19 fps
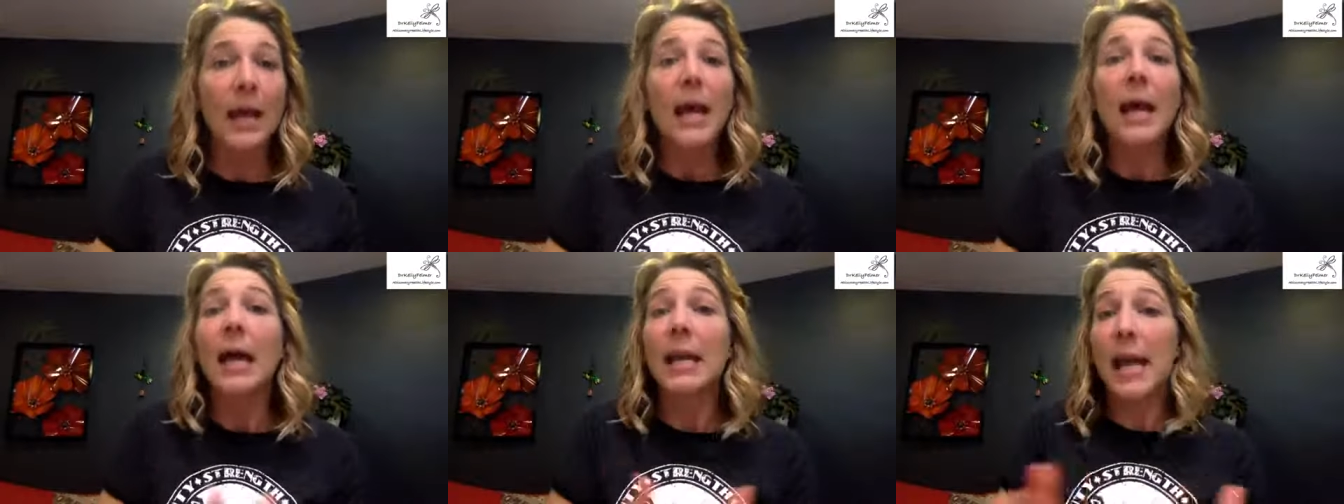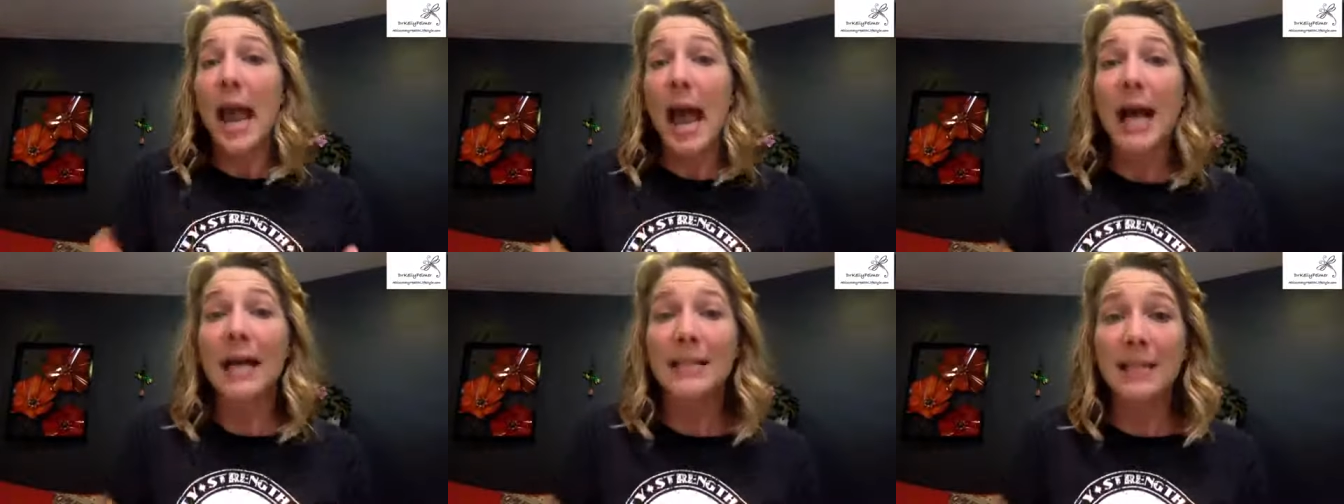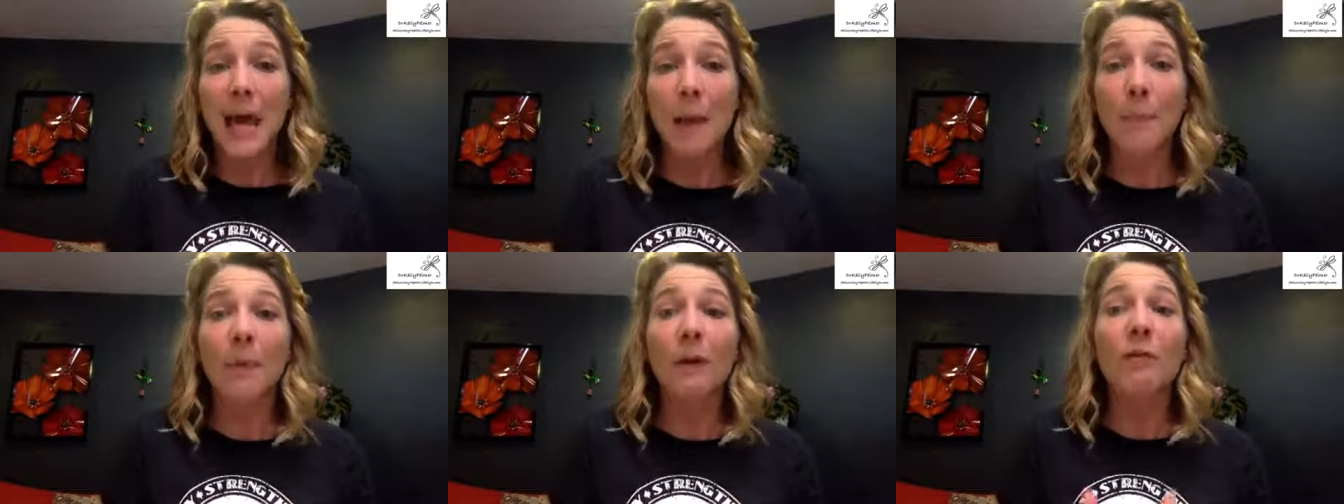and has
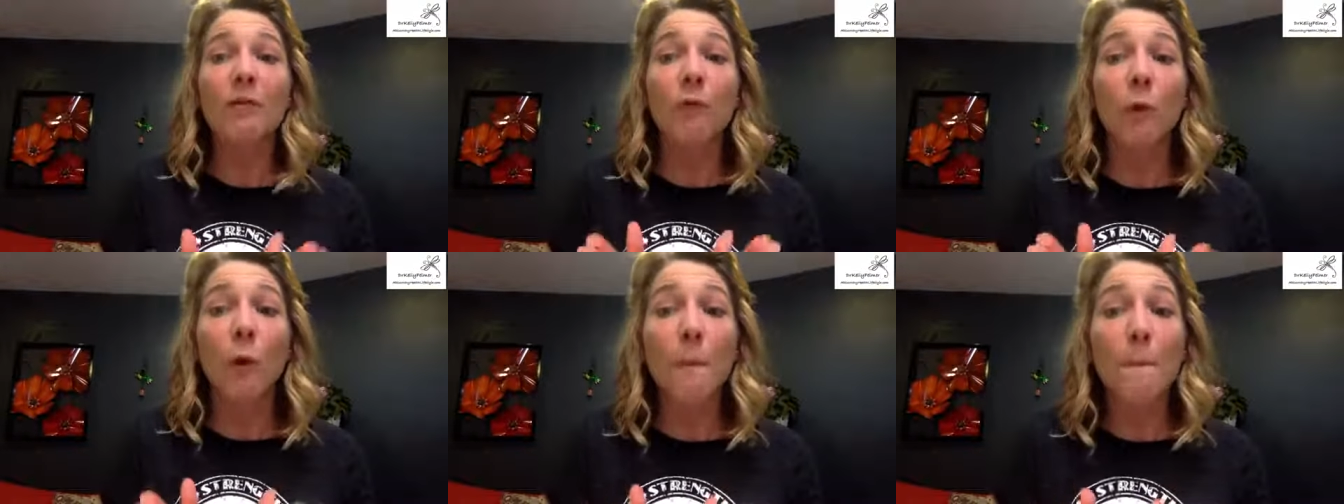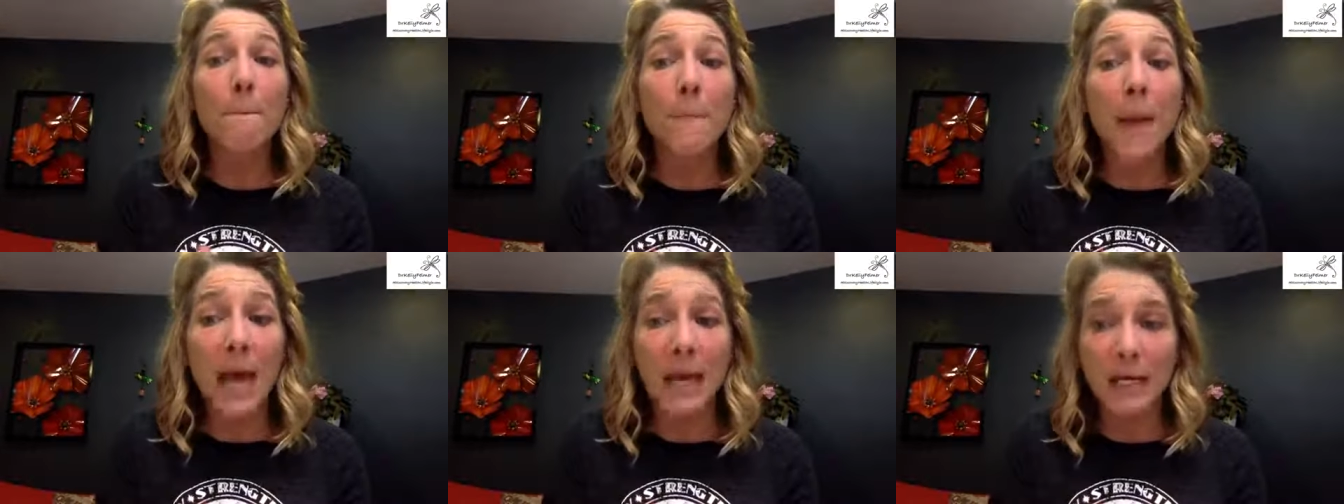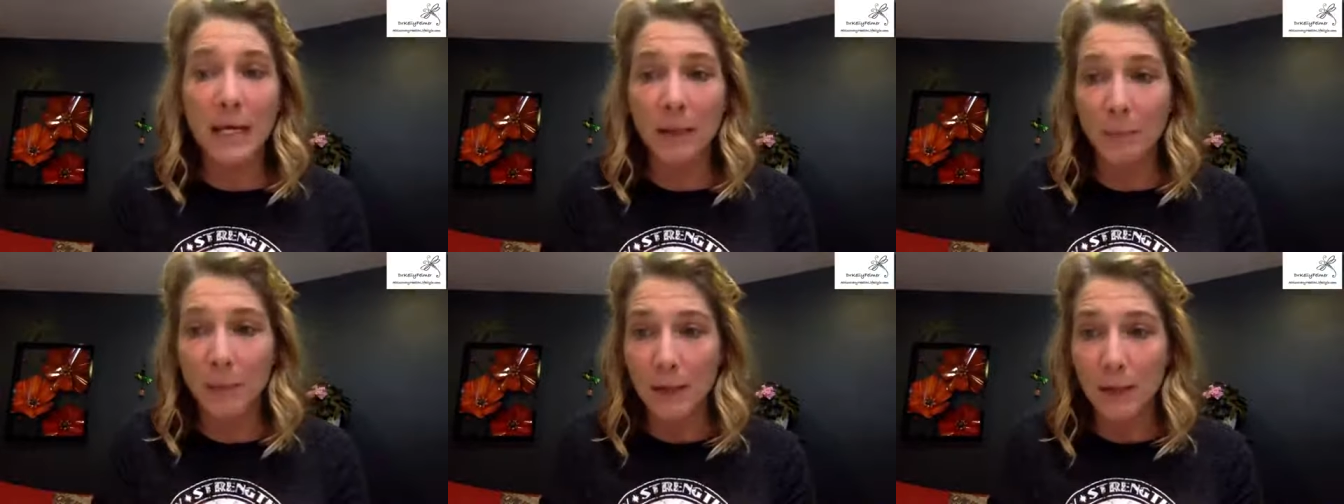happened for
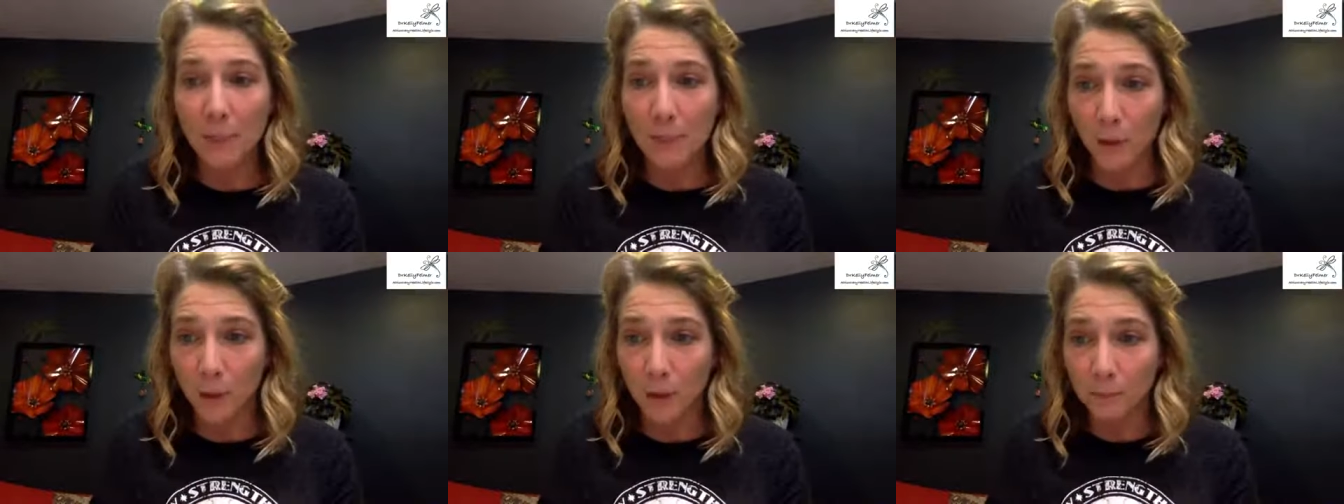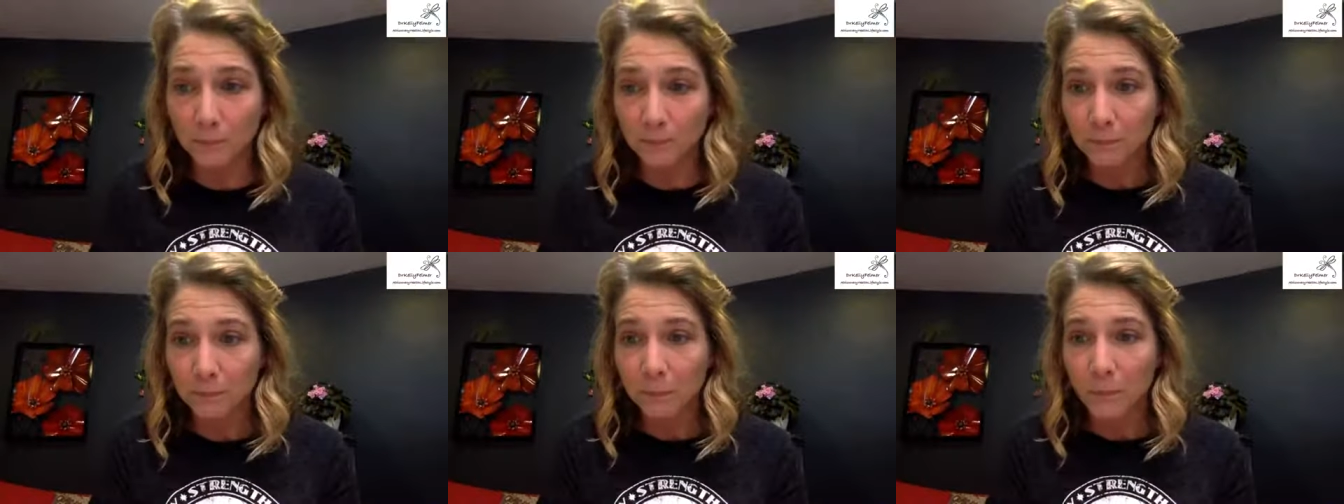many people.